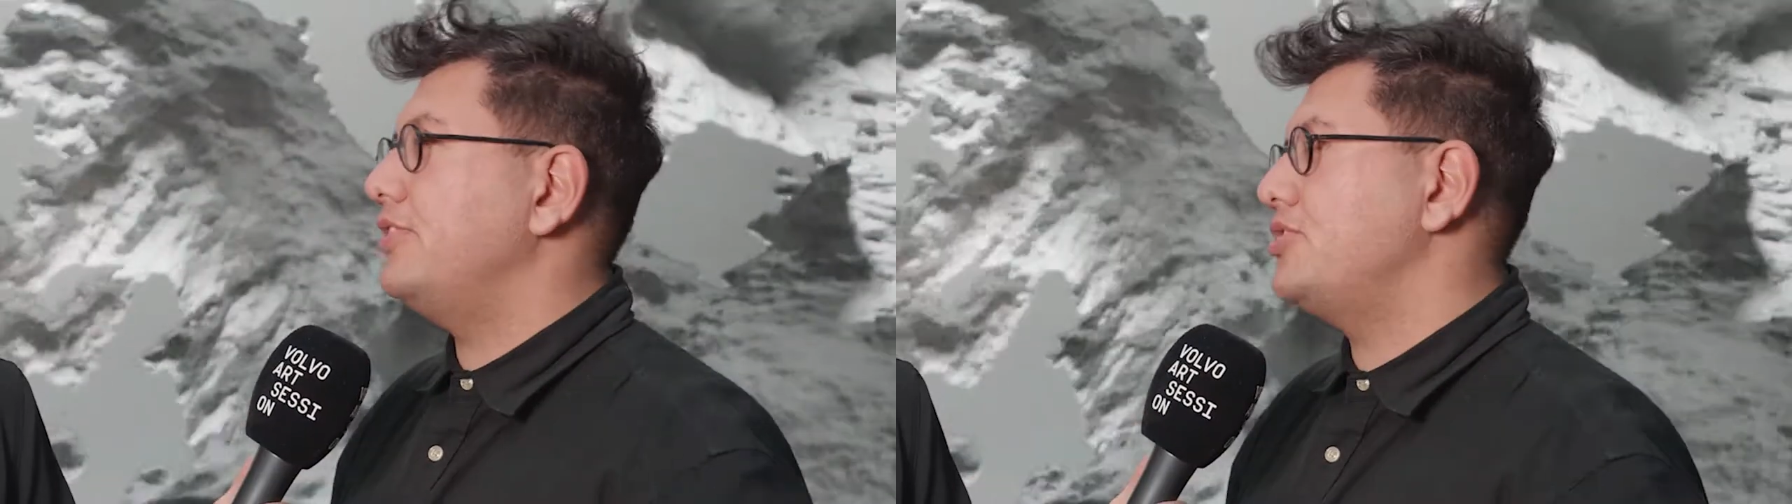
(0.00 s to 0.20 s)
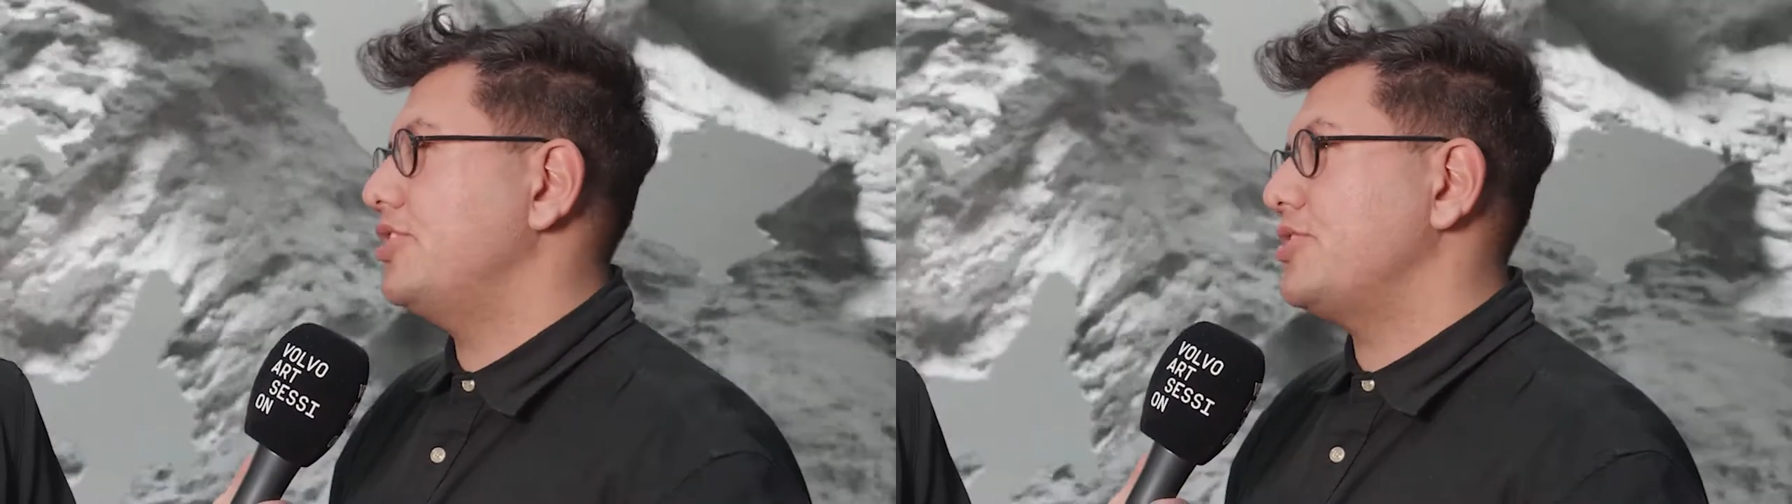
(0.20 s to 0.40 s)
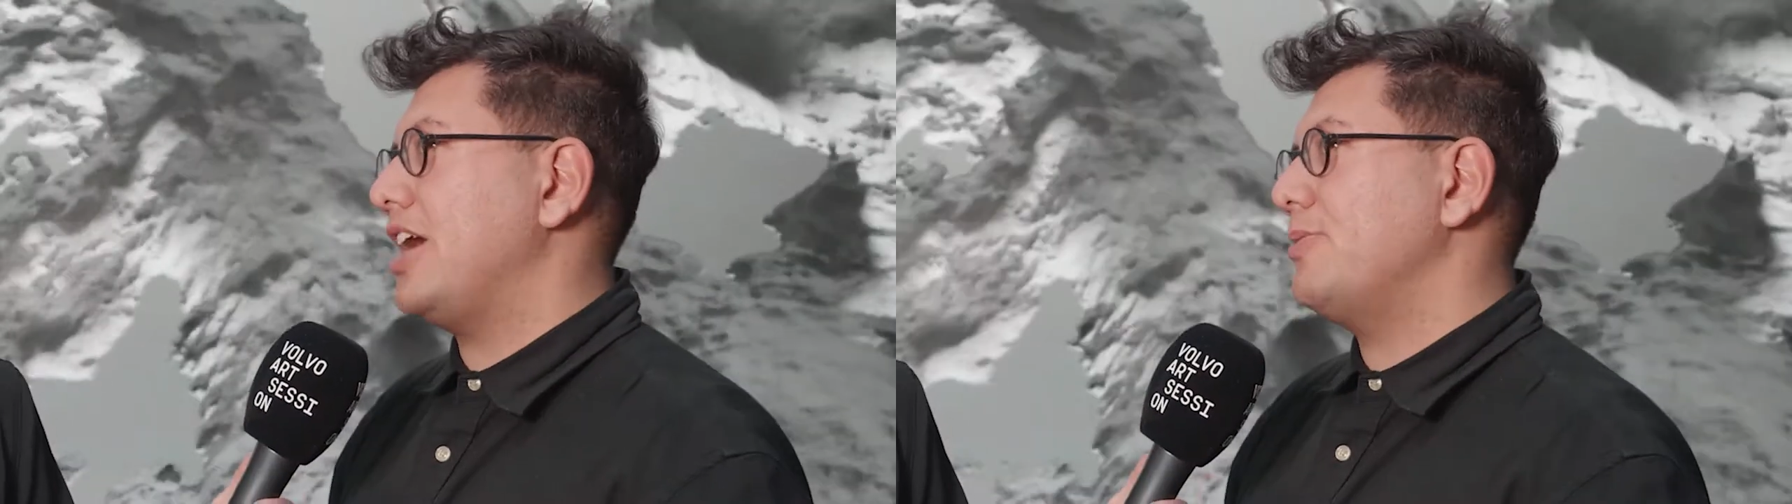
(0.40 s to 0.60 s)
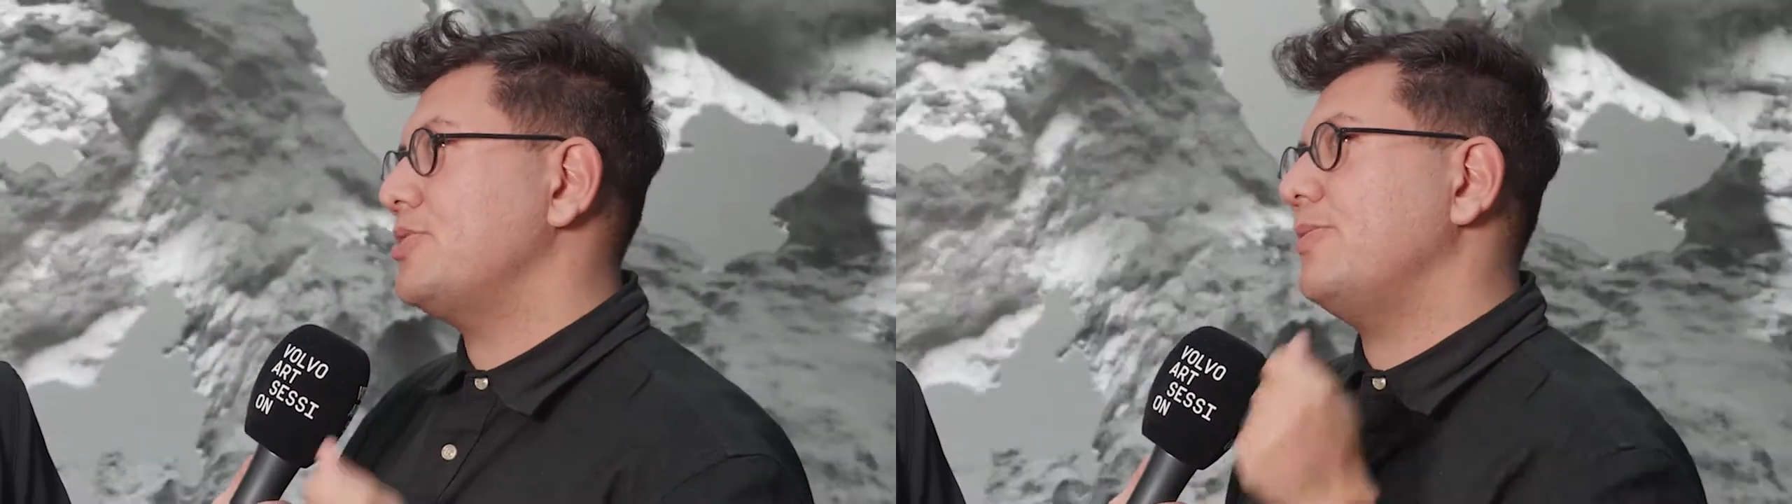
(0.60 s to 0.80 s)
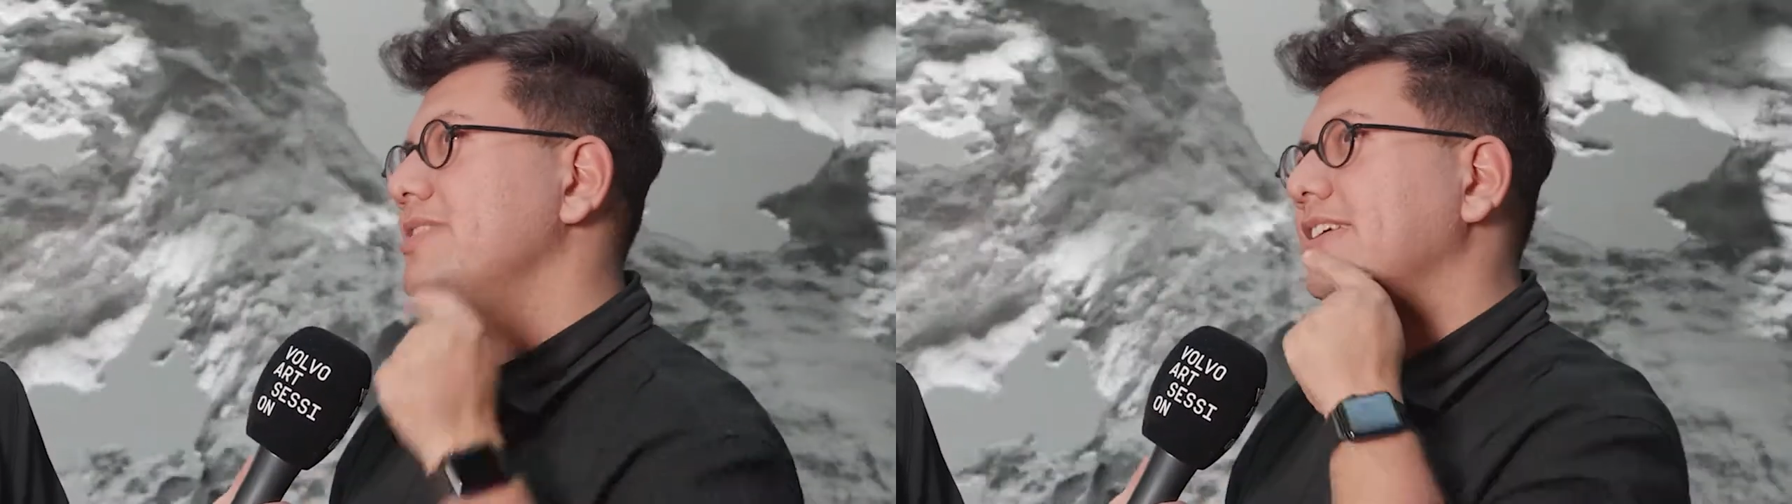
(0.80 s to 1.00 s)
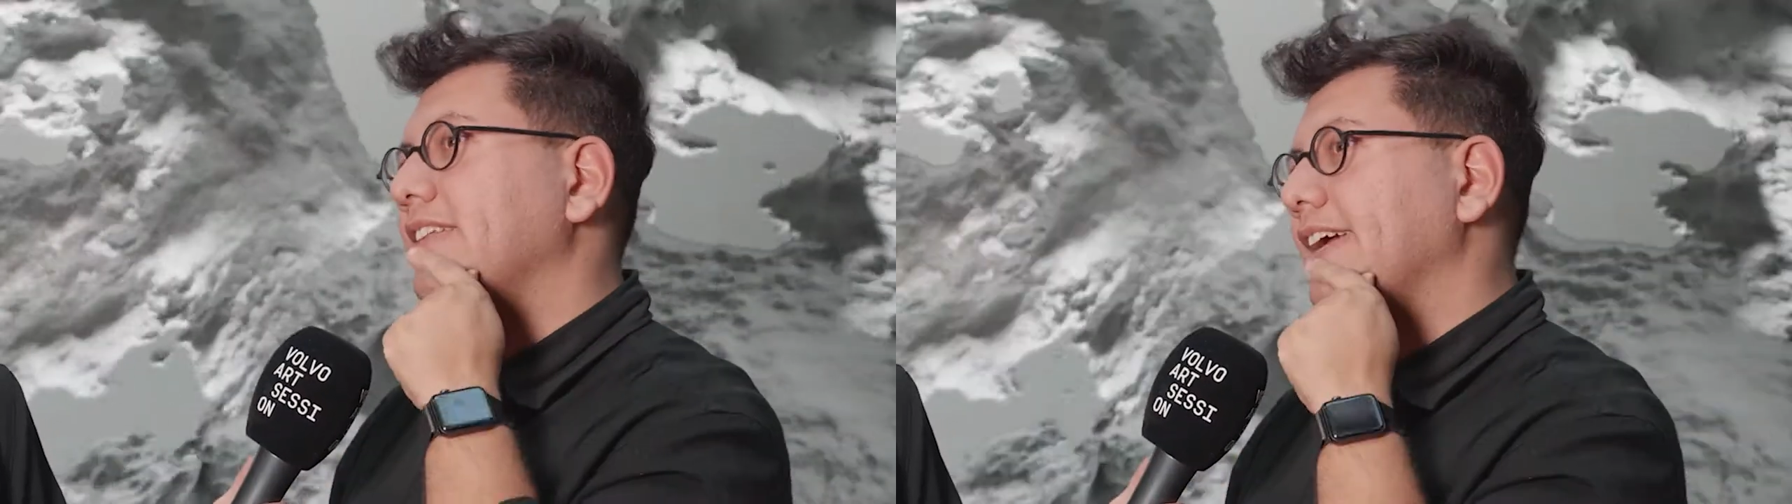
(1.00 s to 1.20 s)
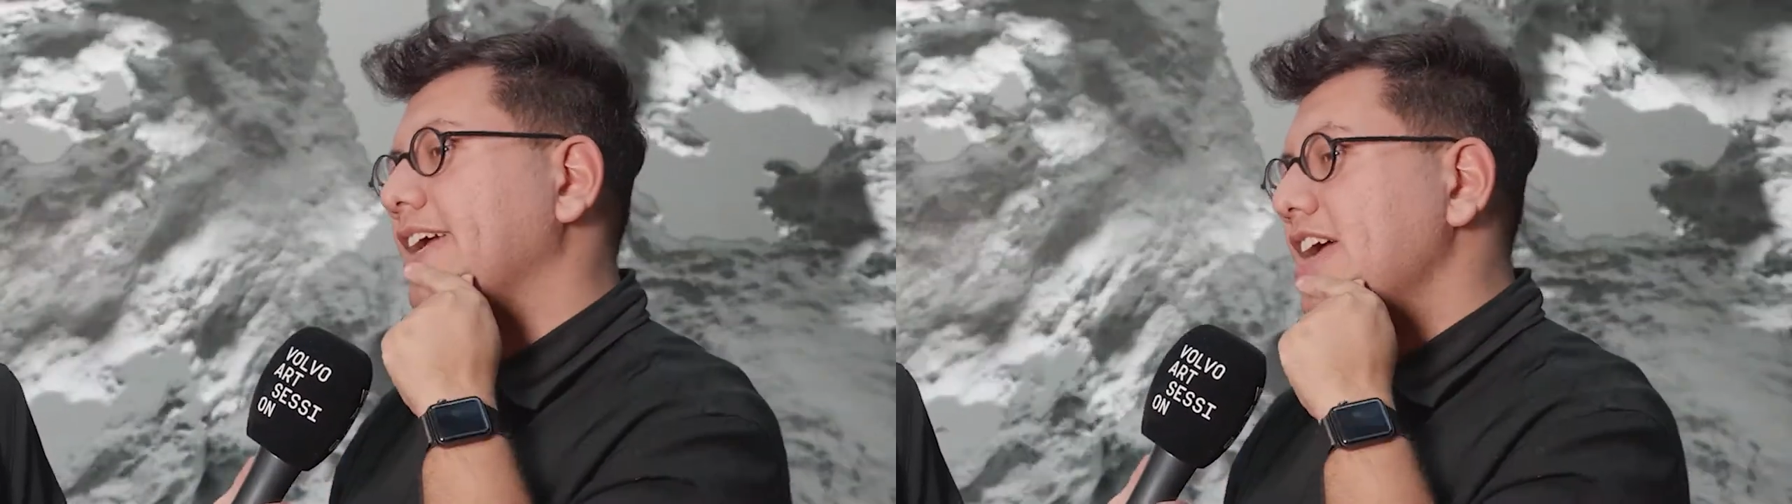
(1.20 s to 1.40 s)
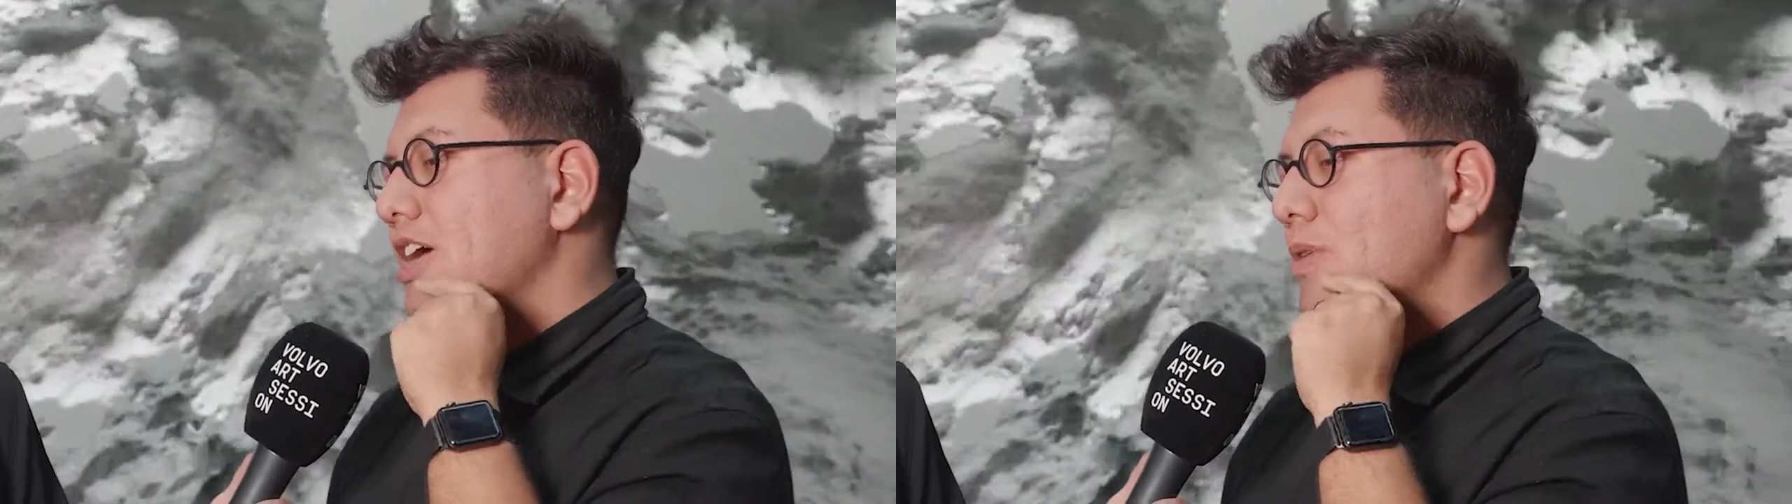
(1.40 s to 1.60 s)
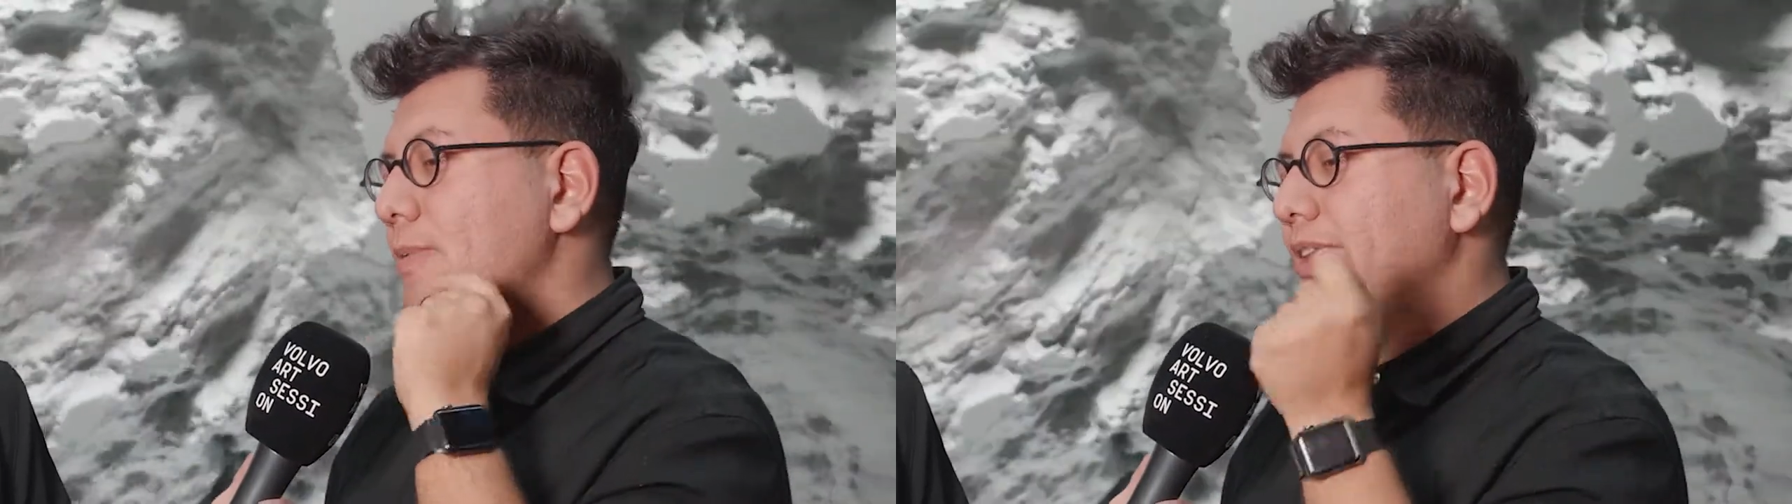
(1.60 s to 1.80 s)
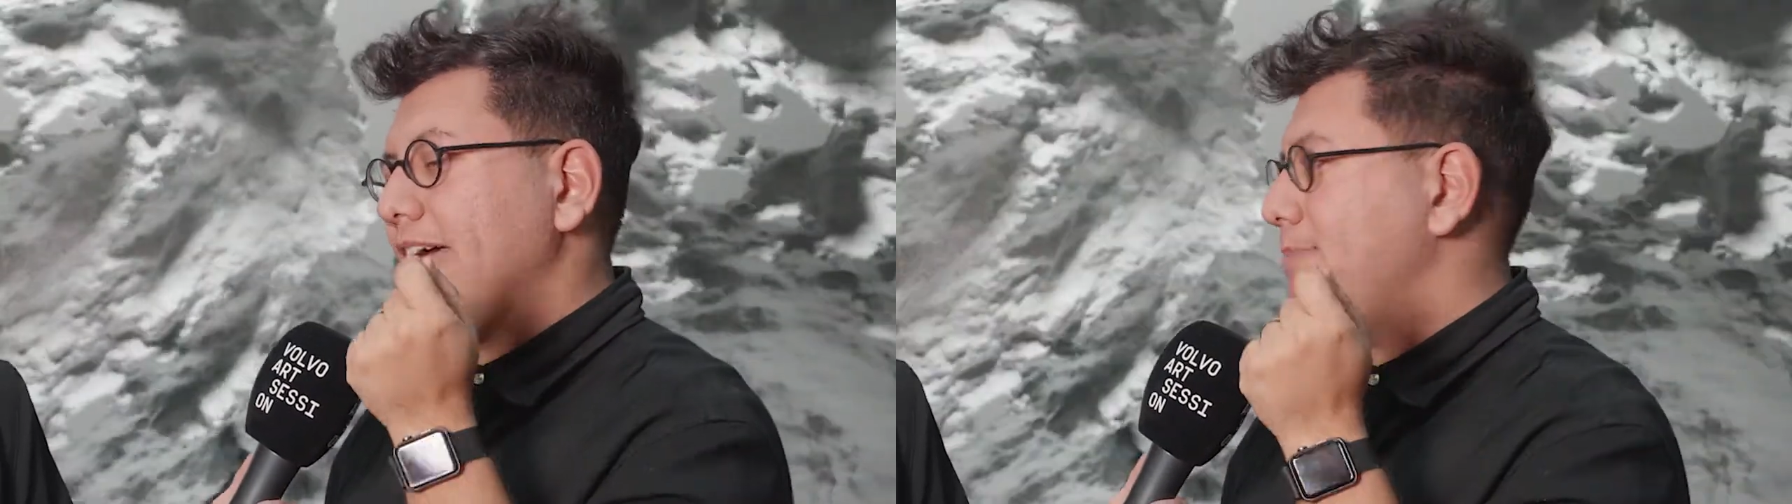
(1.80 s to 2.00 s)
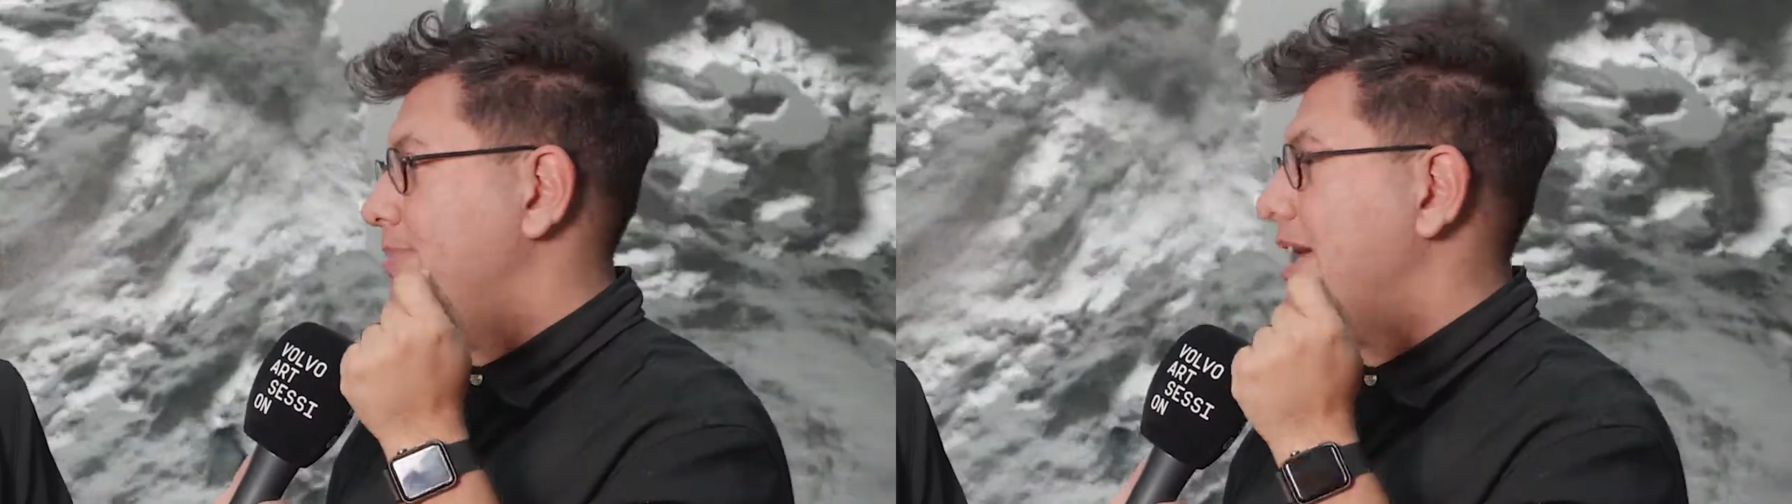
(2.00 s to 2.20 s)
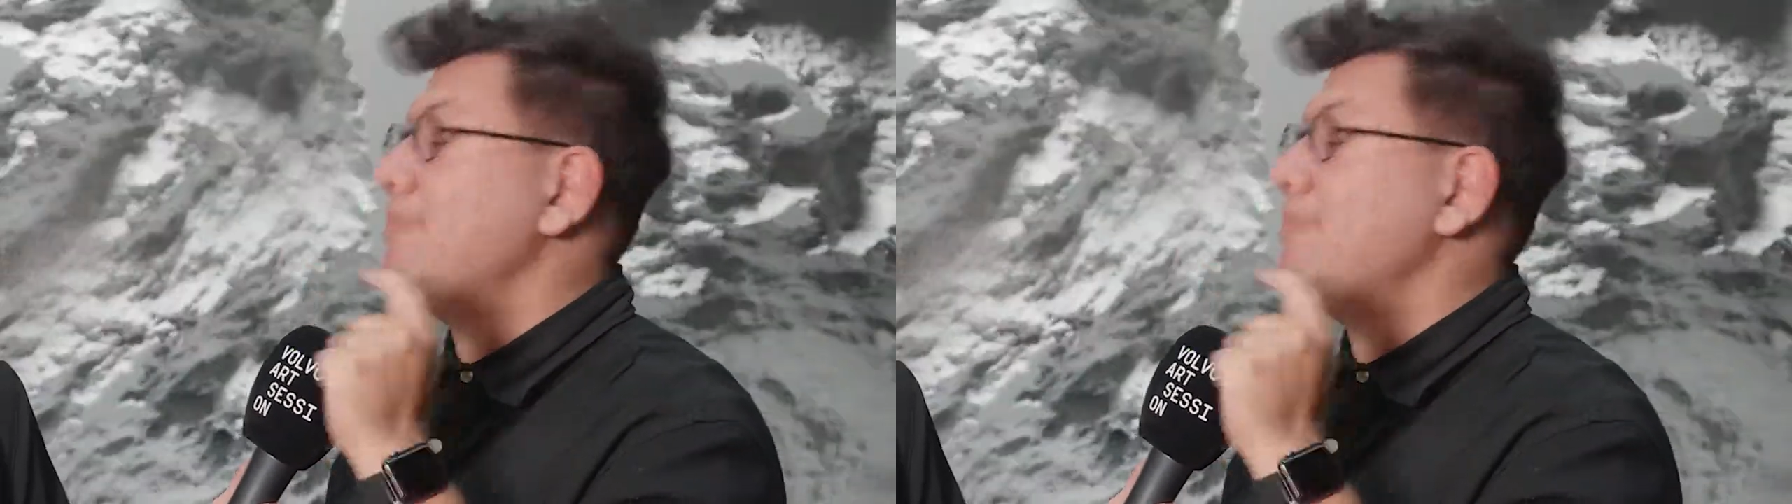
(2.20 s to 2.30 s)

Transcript: future. So, I was always thinking, like, what will happen?